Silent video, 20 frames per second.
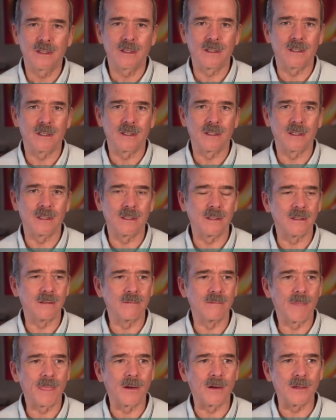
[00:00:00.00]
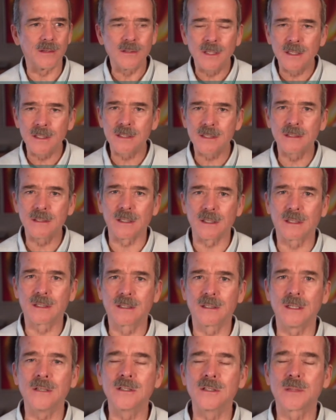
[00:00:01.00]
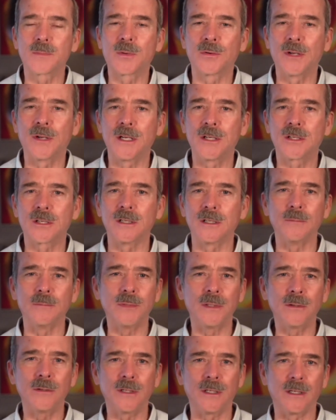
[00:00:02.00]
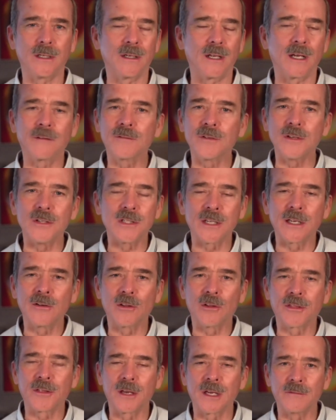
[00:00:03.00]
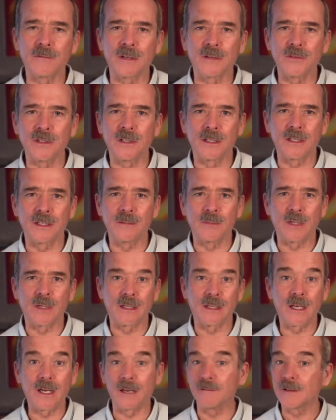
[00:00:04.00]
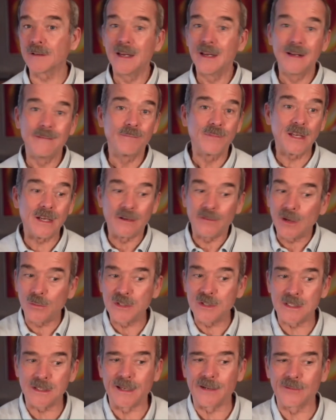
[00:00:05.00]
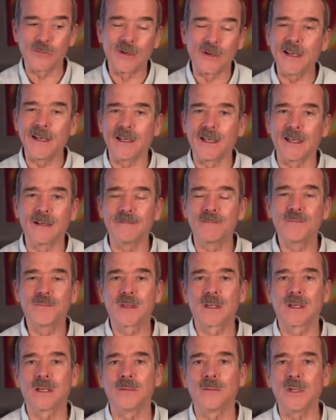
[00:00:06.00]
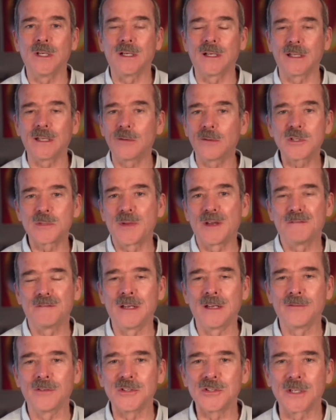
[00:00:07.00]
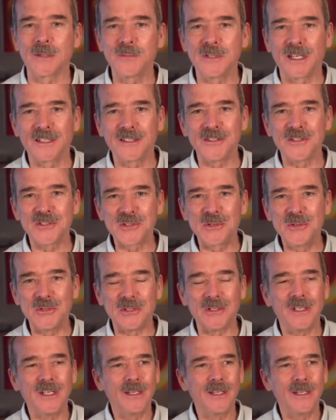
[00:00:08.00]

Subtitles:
artistic inspiration and beauty in every single thing I've ever done in my life. And I've always liked writing. I mean, it was my favorite subject in school,